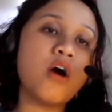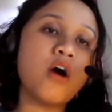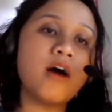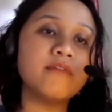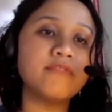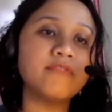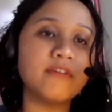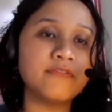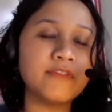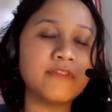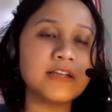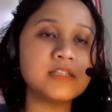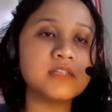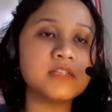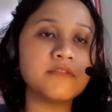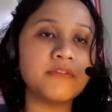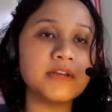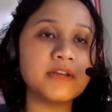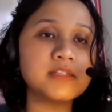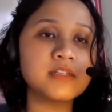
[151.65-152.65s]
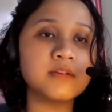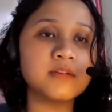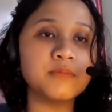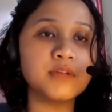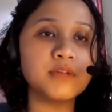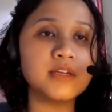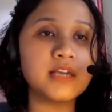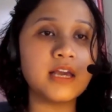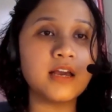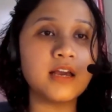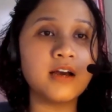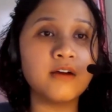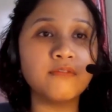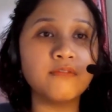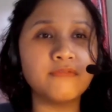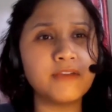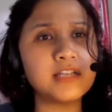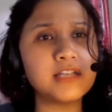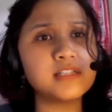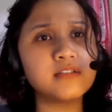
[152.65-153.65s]
opt for face-to-face communica- uh,
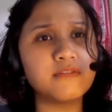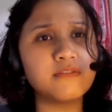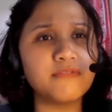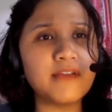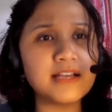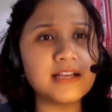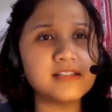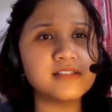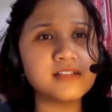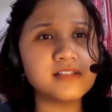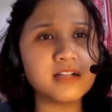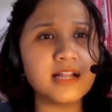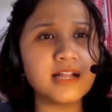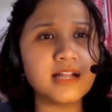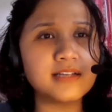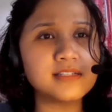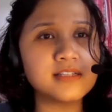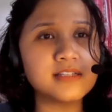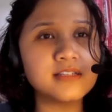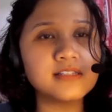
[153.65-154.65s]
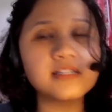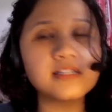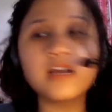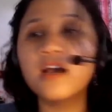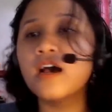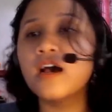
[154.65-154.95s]
face-to-face classes,